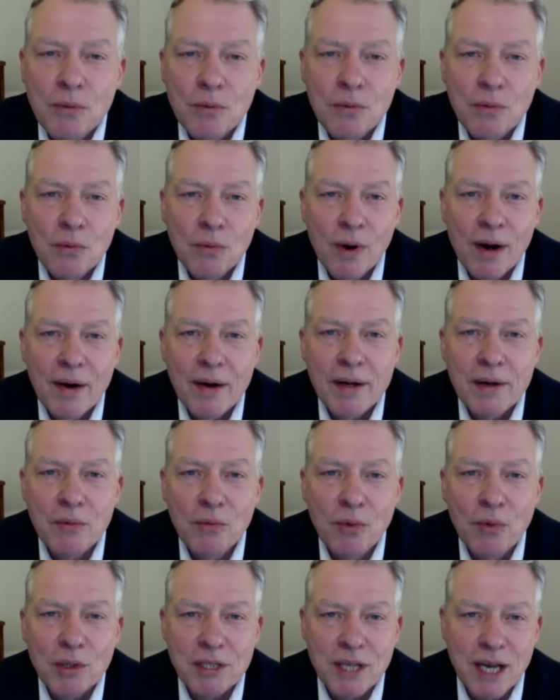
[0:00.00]

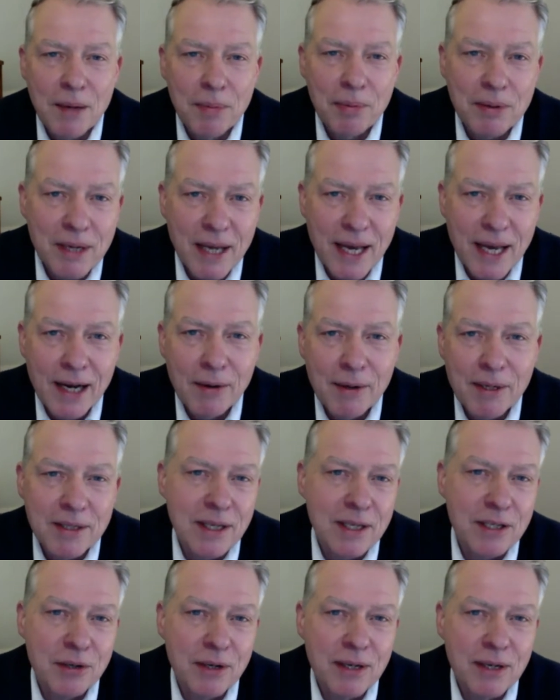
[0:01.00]
What's happened now is they're
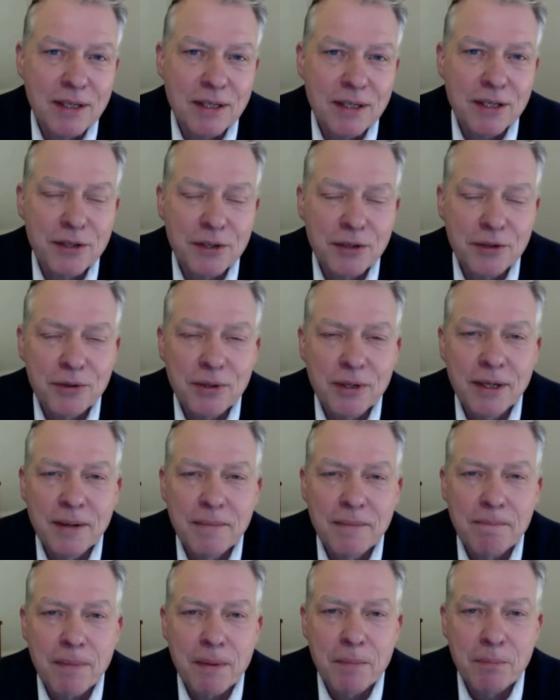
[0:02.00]
trying to
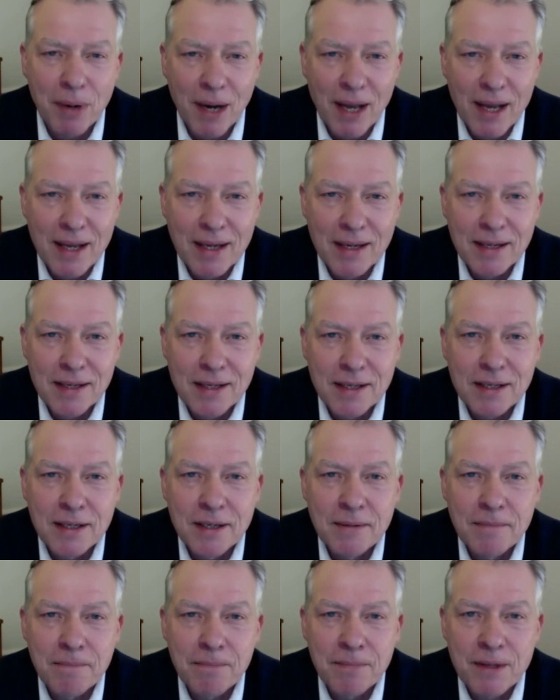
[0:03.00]
blend
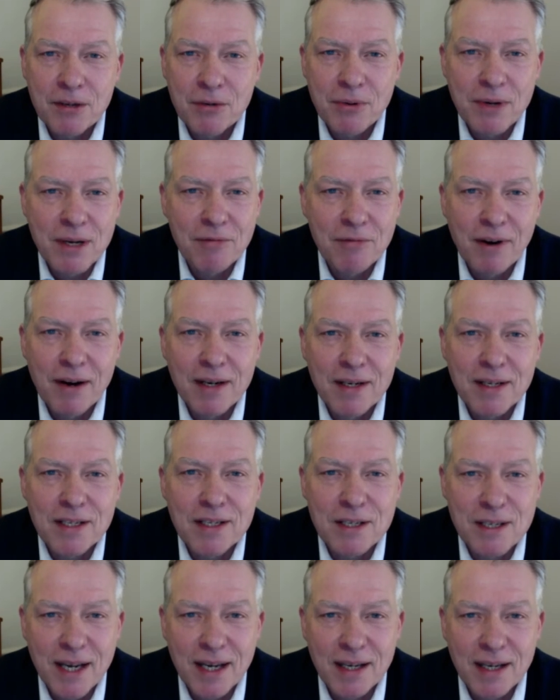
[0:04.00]
three very
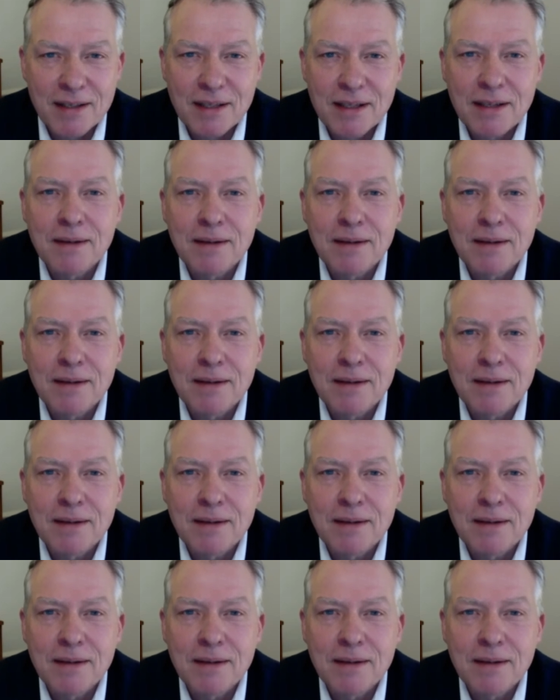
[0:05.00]
distinct